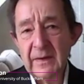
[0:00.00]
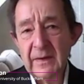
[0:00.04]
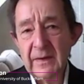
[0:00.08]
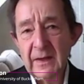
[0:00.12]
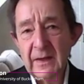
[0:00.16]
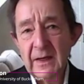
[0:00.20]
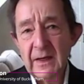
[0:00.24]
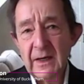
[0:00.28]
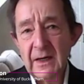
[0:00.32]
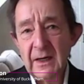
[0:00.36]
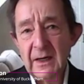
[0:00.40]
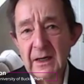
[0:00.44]

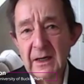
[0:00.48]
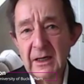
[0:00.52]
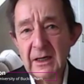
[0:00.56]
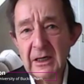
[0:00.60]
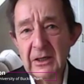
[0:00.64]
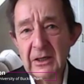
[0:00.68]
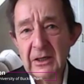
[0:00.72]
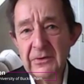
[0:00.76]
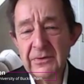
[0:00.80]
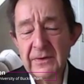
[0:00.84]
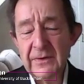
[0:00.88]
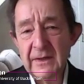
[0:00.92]

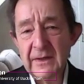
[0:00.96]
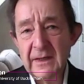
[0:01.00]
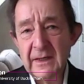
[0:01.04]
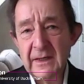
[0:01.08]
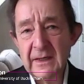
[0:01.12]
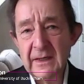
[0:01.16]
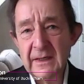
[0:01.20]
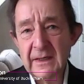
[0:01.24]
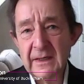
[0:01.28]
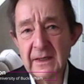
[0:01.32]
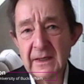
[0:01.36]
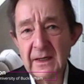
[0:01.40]

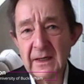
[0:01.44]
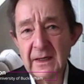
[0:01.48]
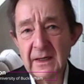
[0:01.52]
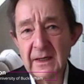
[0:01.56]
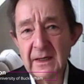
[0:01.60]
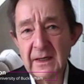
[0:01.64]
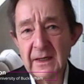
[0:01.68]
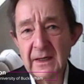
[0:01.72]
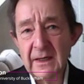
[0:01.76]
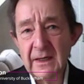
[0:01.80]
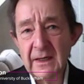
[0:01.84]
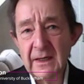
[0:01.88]

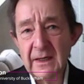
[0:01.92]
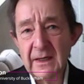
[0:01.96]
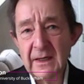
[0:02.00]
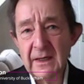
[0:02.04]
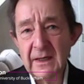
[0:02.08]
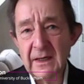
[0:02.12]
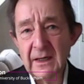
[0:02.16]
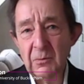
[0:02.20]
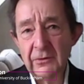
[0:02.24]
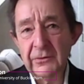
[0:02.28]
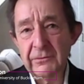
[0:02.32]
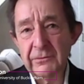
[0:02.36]
the
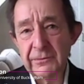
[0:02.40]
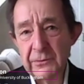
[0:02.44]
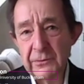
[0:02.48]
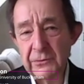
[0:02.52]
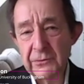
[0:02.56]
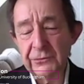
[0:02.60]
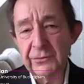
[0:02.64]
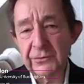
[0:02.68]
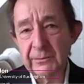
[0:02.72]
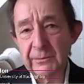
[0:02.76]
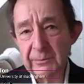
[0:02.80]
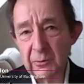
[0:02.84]

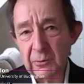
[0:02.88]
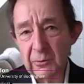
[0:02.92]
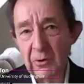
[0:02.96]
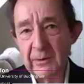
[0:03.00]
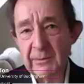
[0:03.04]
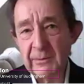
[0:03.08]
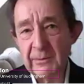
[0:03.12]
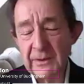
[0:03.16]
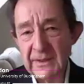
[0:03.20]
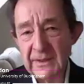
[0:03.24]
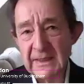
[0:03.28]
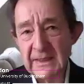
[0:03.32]
world
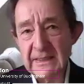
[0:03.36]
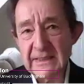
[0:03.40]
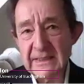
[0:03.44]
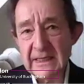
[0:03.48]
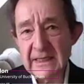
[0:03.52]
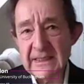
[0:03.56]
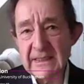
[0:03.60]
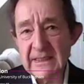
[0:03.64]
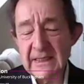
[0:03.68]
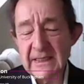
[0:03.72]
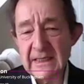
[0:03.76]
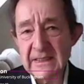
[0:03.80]
of future
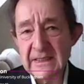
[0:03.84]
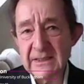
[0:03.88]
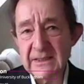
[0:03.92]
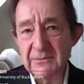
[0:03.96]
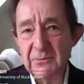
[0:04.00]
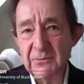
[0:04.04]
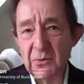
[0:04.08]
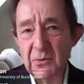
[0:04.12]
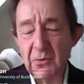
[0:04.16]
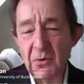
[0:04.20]
employment needs.